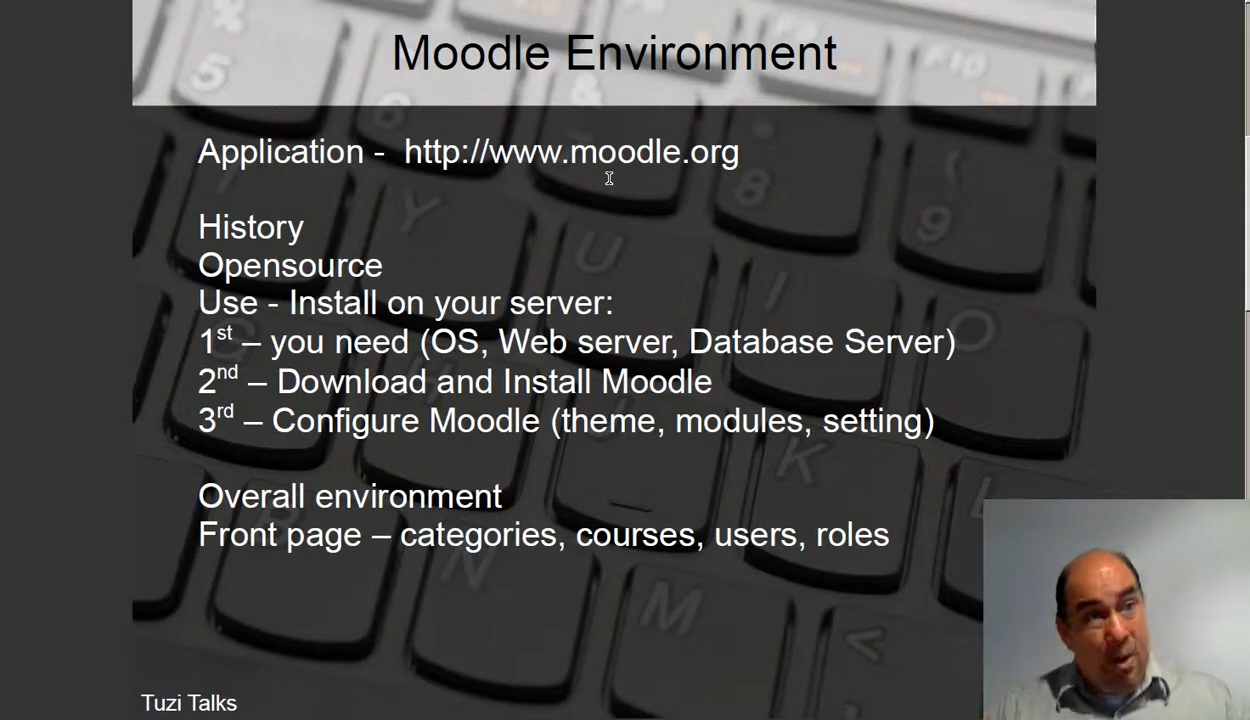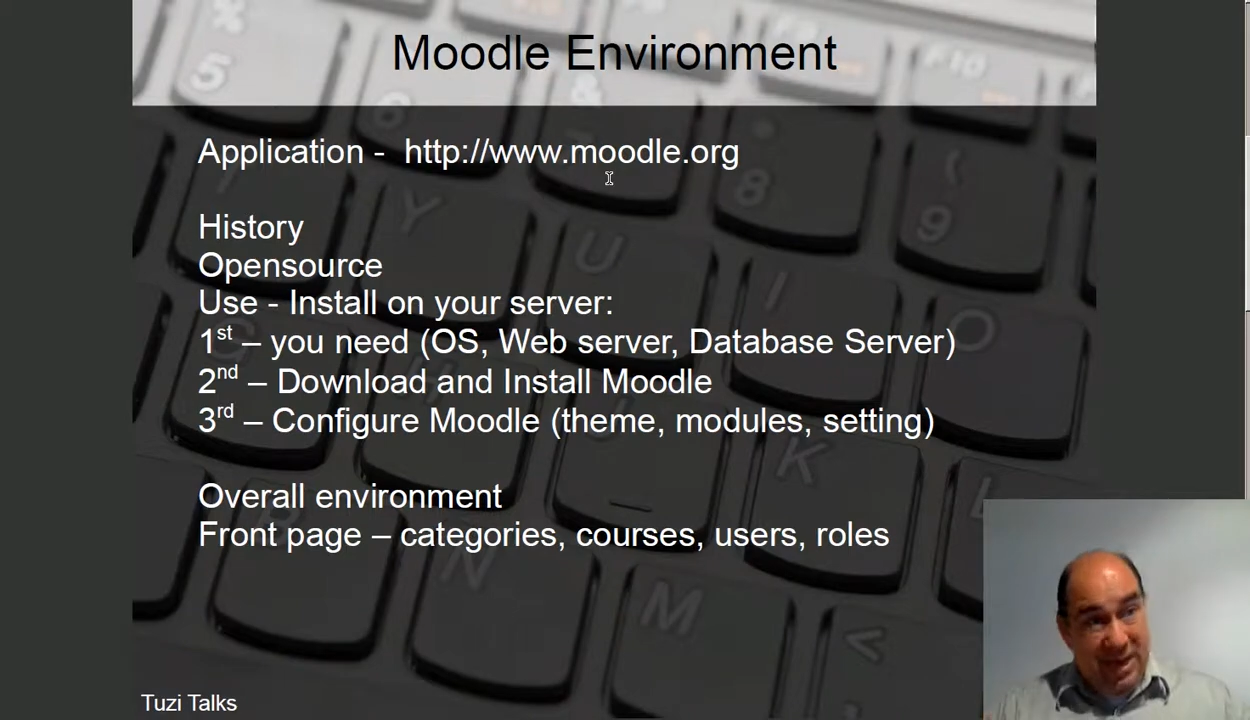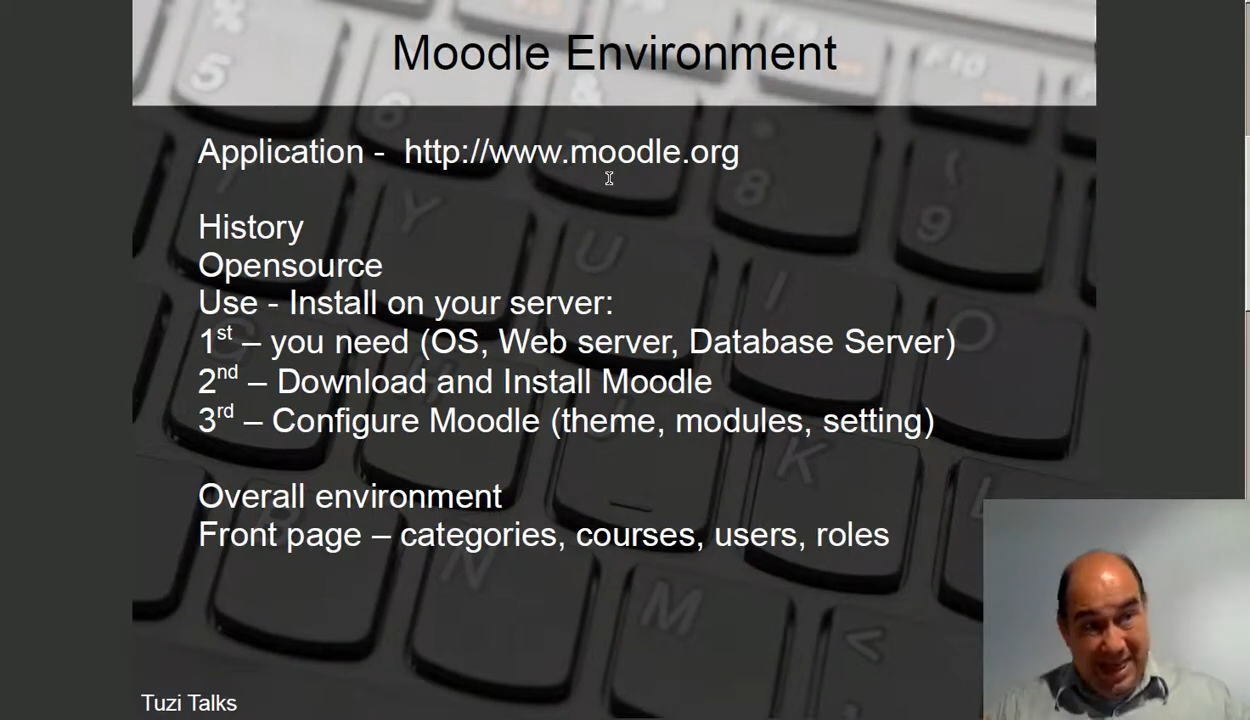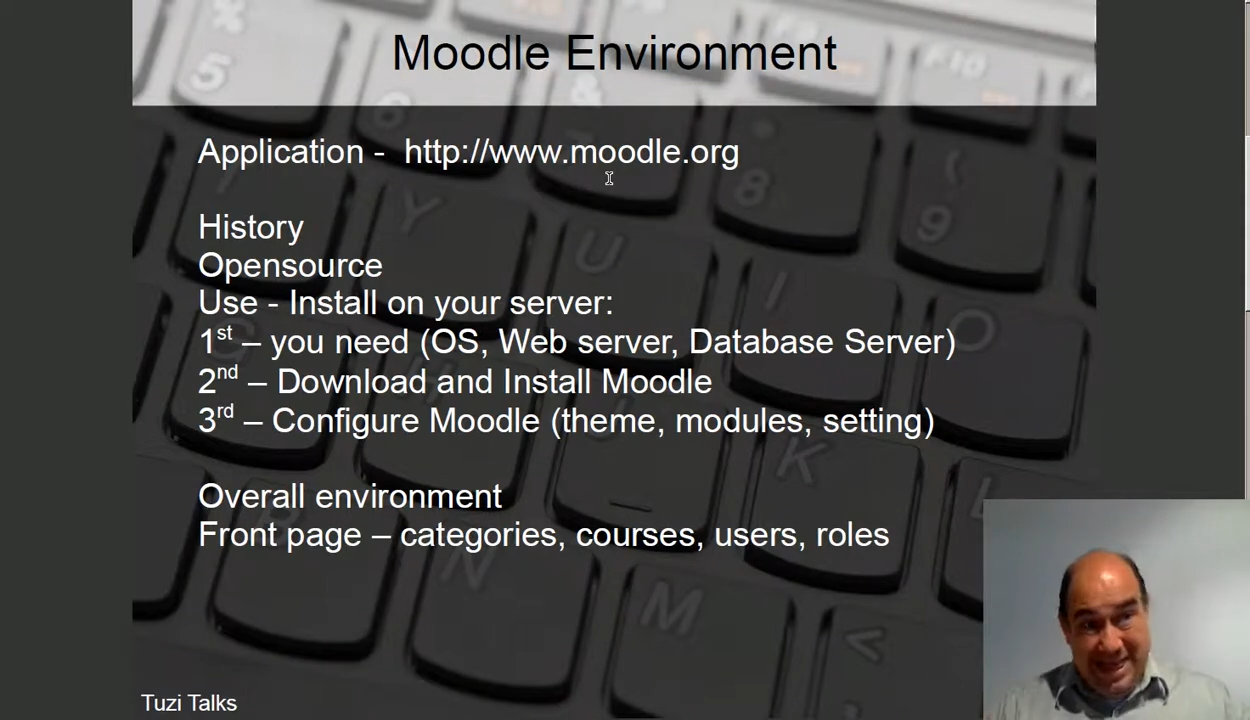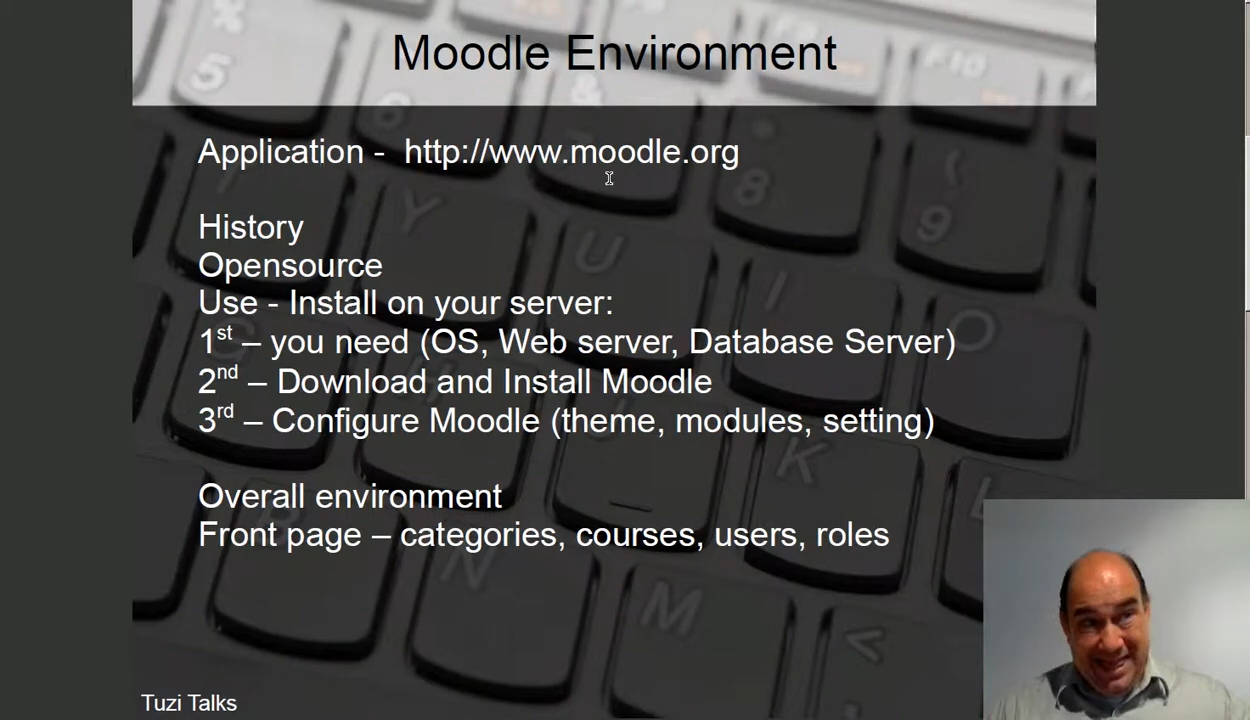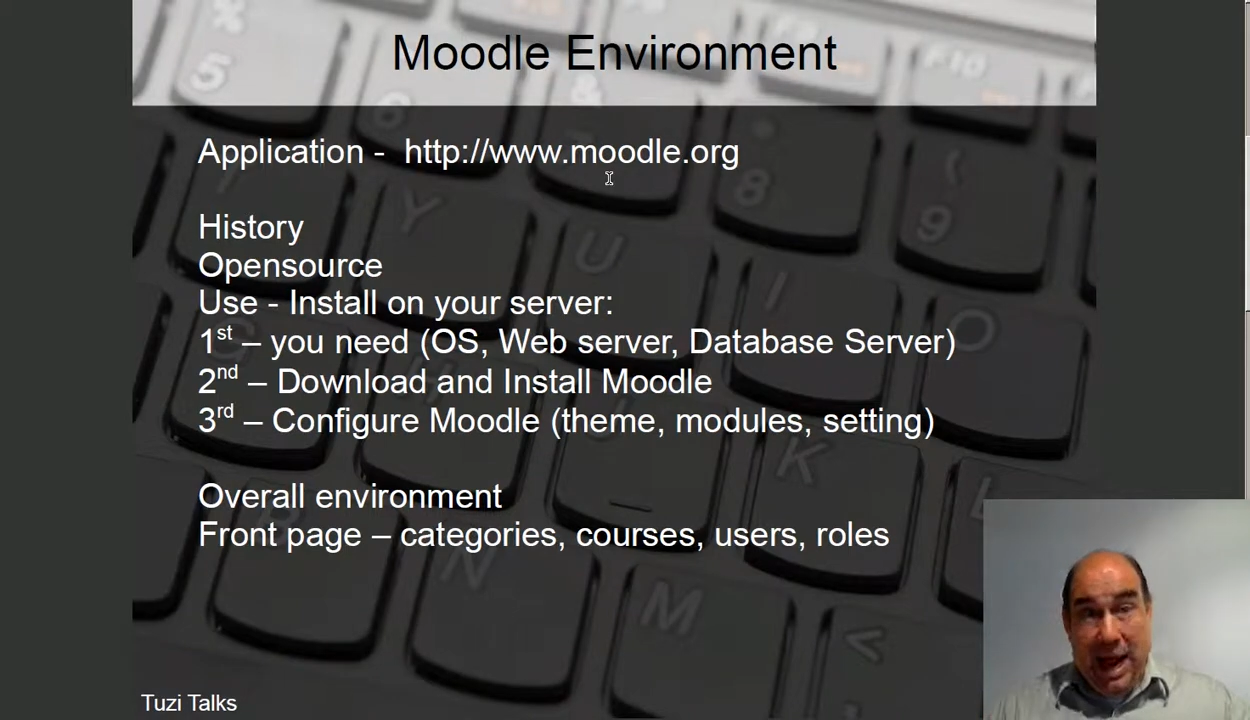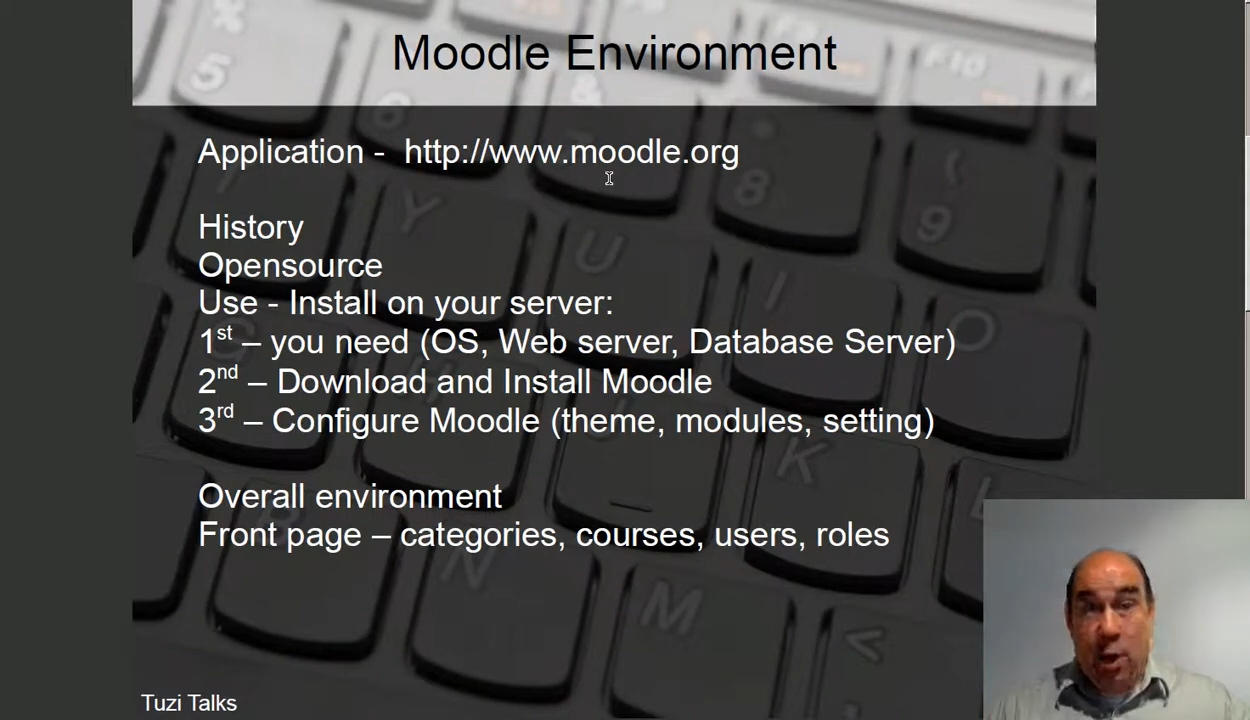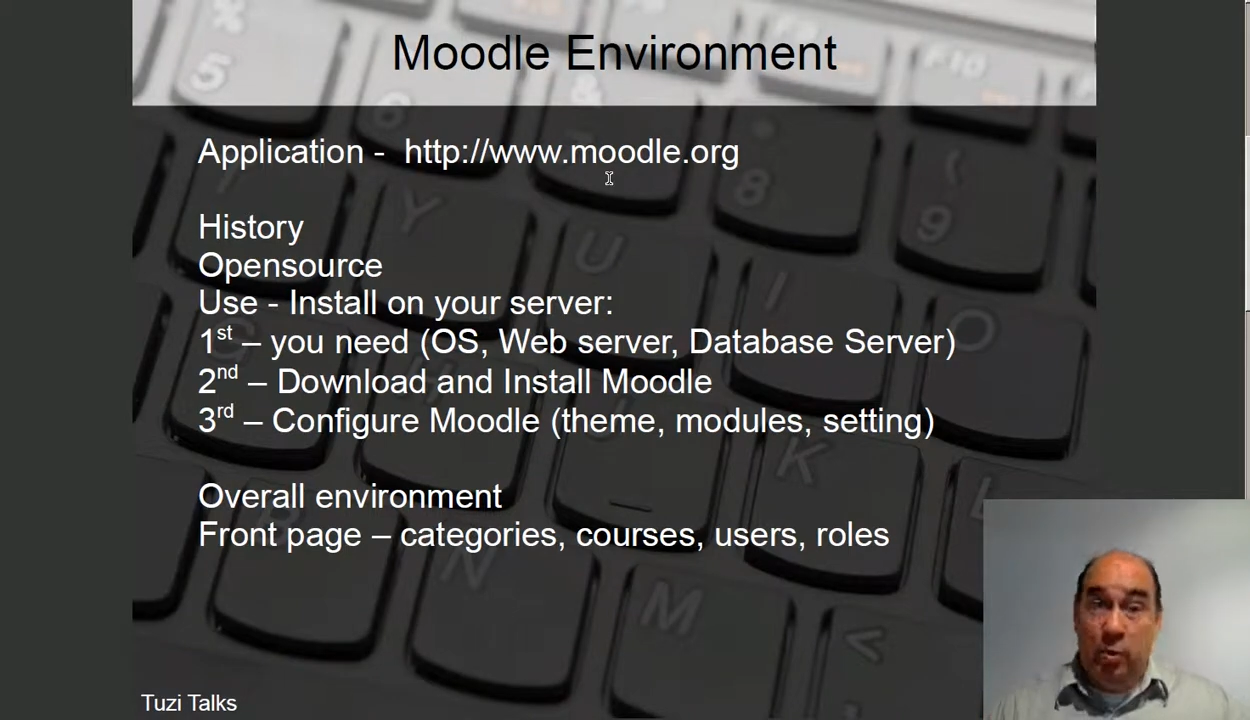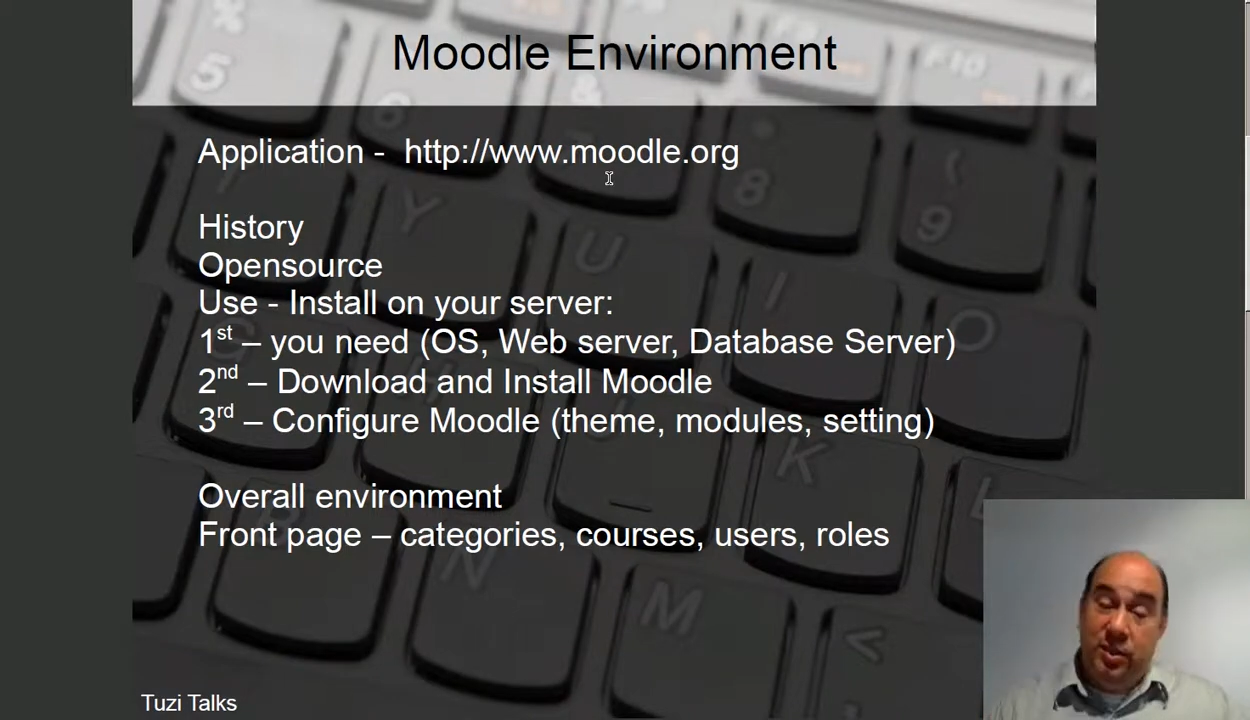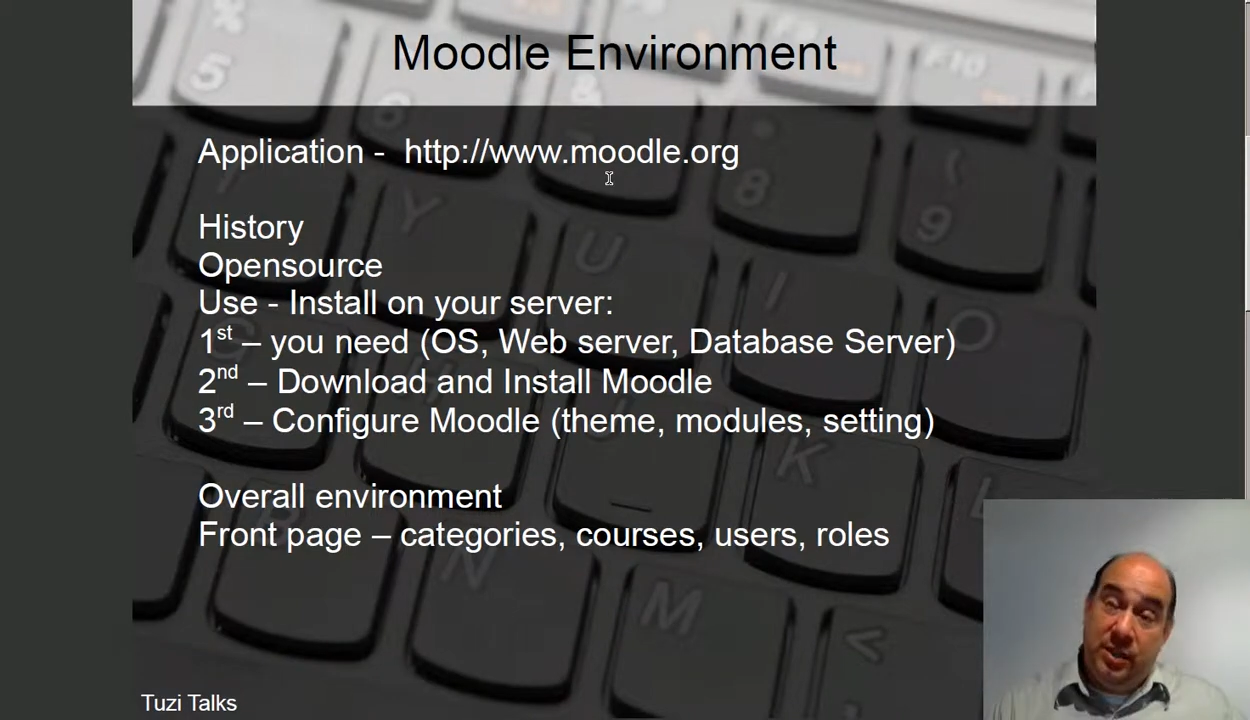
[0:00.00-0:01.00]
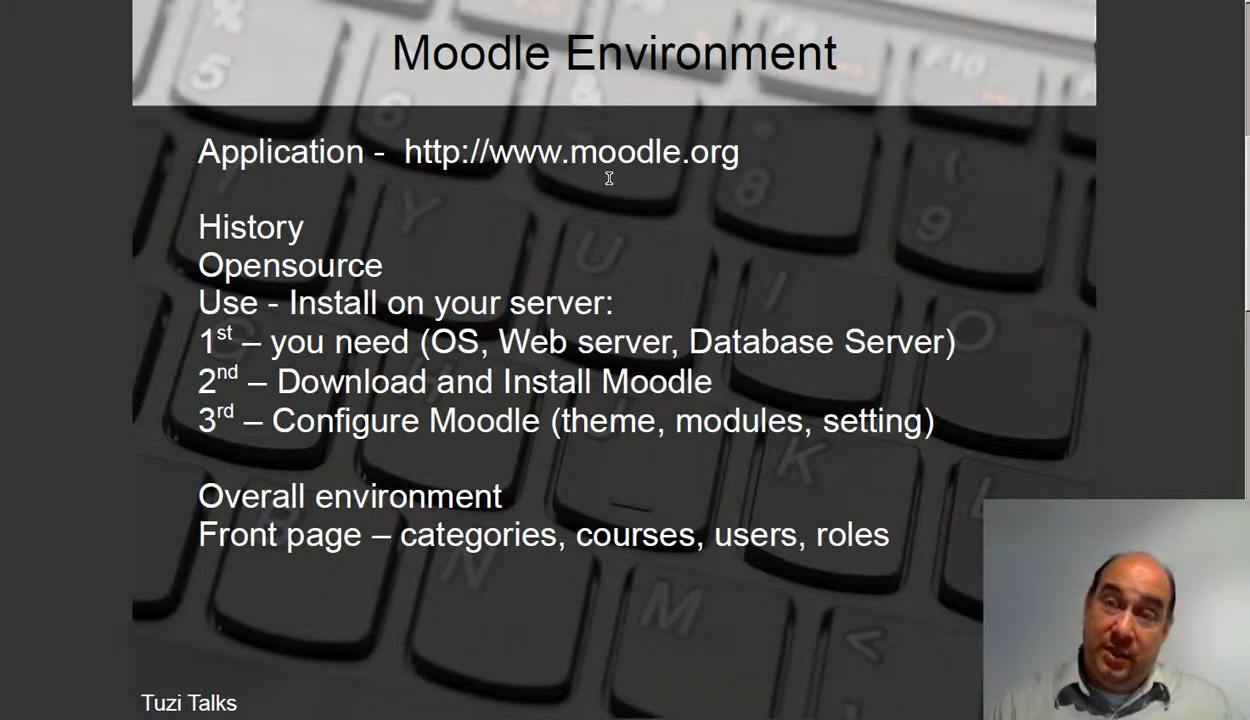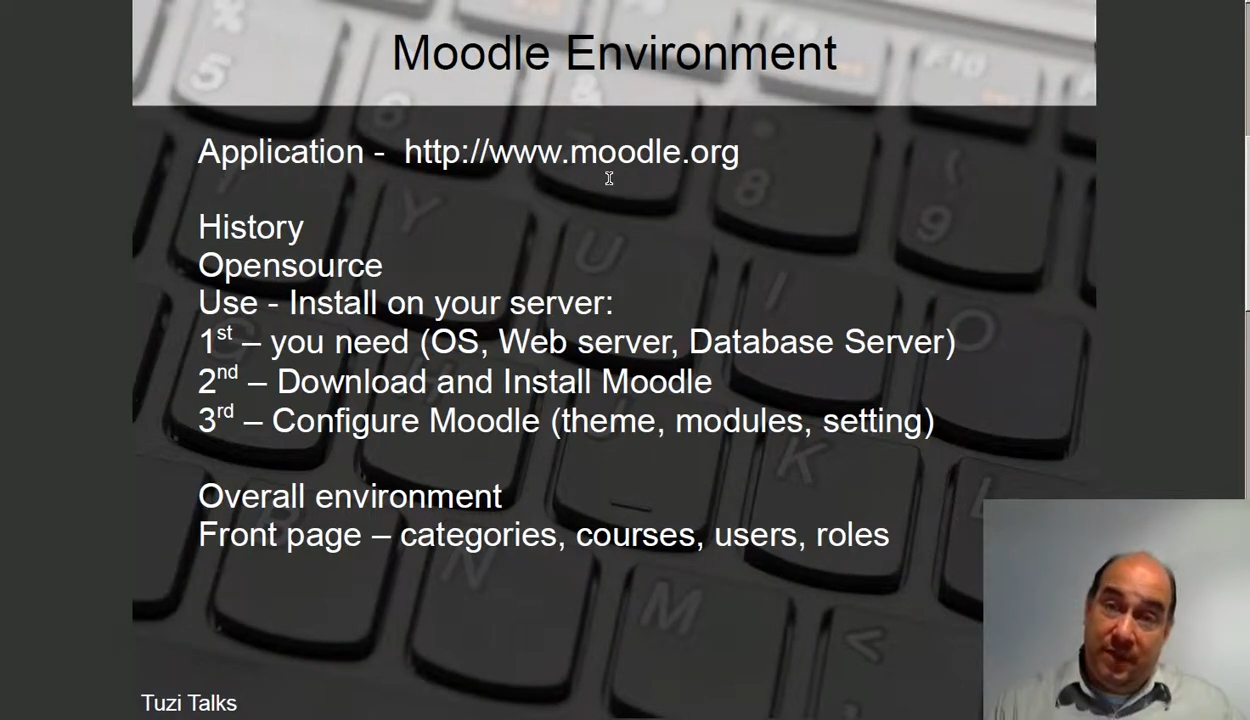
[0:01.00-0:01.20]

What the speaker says: 1,000